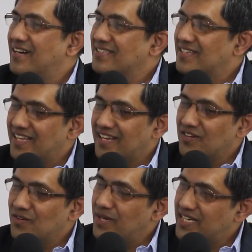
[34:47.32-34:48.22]
sitting
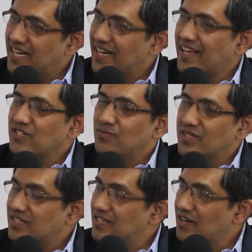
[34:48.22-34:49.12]
in a meeting next to
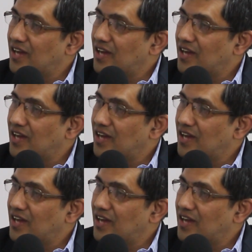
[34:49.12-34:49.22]
Mr.